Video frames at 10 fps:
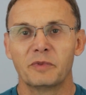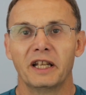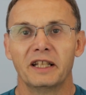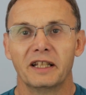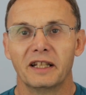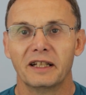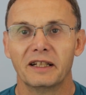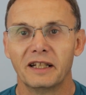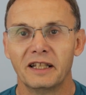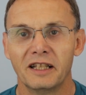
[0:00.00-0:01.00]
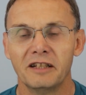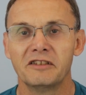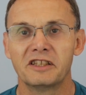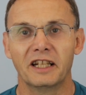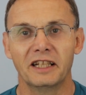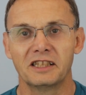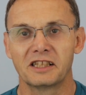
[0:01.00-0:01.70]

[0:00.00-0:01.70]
But in those days,